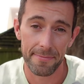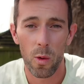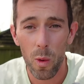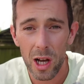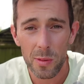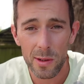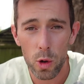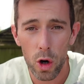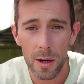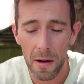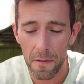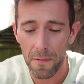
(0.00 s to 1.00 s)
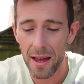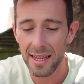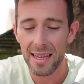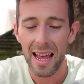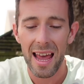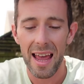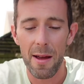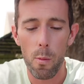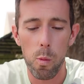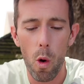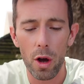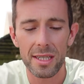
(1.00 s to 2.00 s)
Whilst we're talking about fit, it
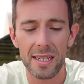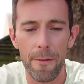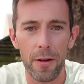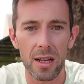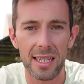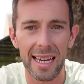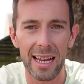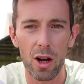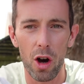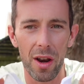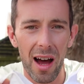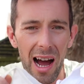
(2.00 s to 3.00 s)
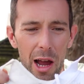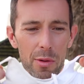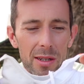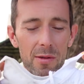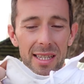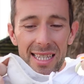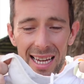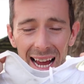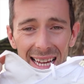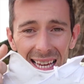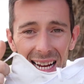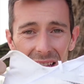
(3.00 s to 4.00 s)
was difficult to get on. I was
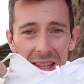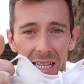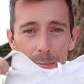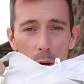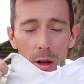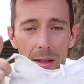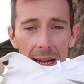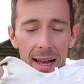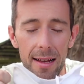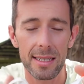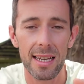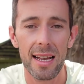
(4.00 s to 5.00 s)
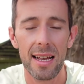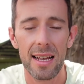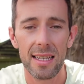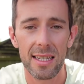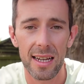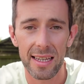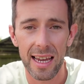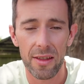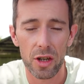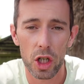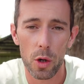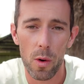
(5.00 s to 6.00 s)
yanking at these pull tags to get
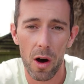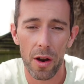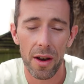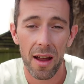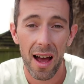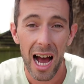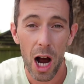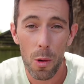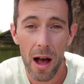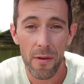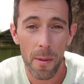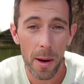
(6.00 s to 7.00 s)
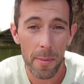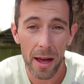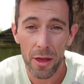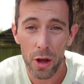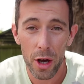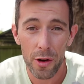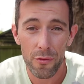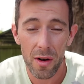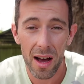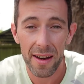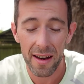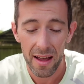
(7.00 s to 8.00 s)
the shoe on. However, by my third
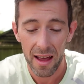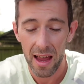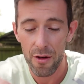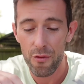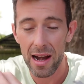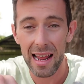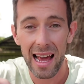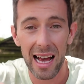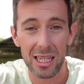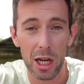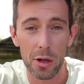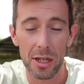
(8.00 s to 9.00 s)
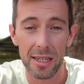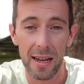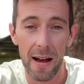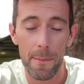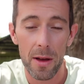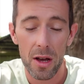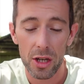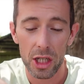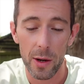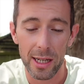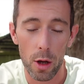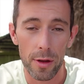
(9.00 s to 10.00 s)
run, it really has loosened up,
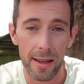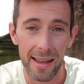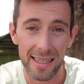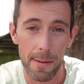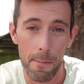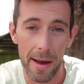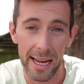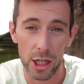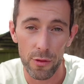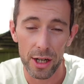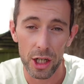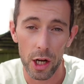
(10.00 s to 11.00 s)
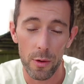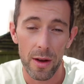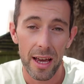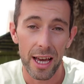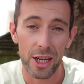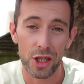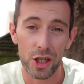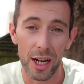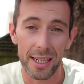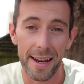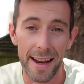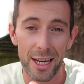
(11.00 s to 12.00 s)
so I don't think that's a major issue. It's
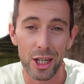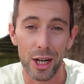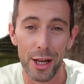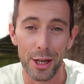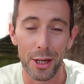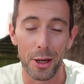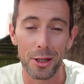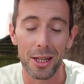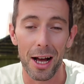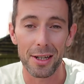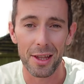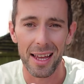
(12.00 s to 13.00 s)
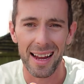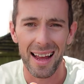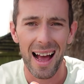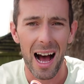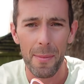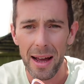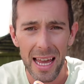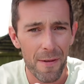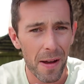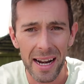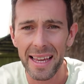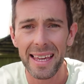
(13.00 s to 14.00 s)
just initially you start to think, am I
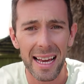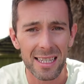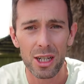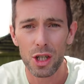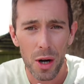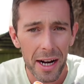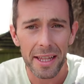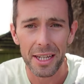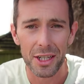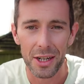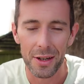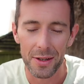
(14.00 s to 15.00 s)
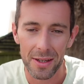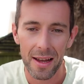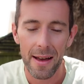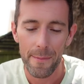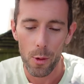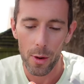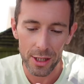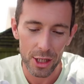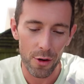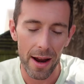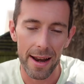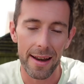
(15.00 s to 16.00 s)
even gonna get to try these shoes? But once
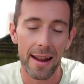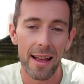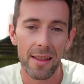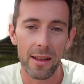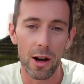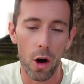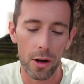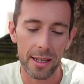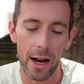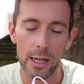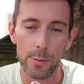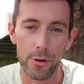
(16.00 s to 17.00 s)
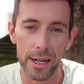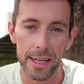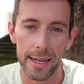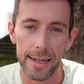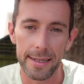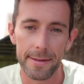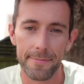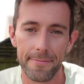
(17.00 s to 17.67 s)
you're in, the lockdown is pretty good.